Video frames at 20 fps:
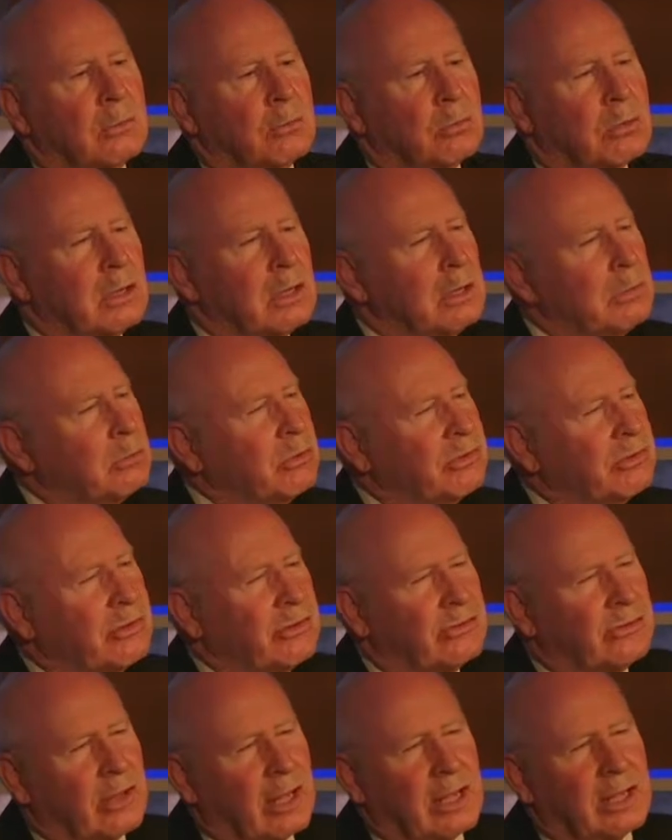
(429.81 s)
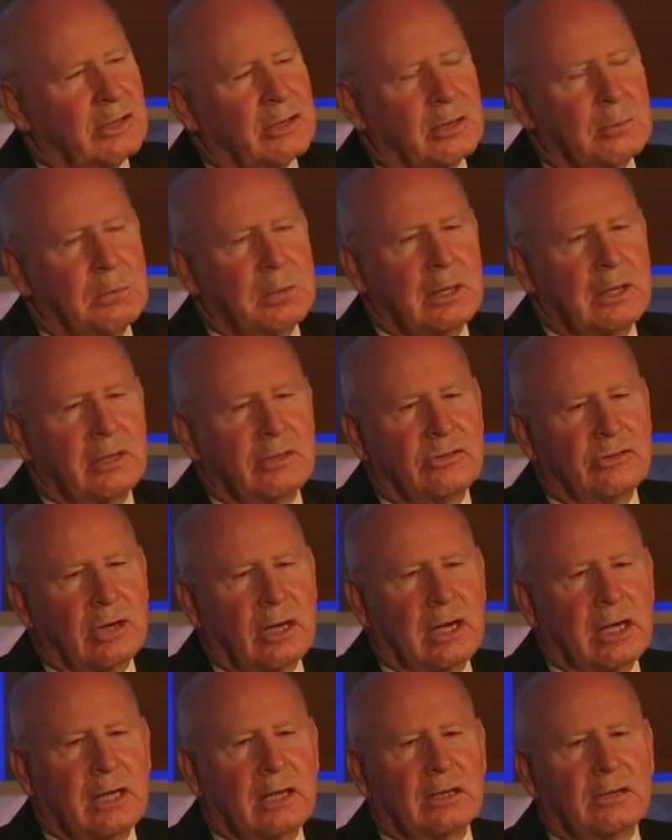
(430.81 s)
really was designed to be a
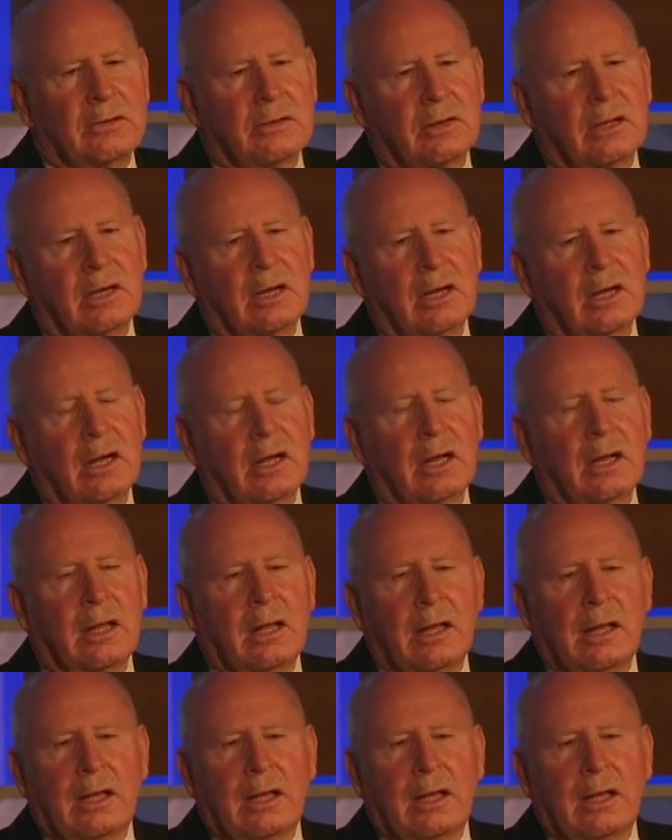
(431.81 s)
giant uh,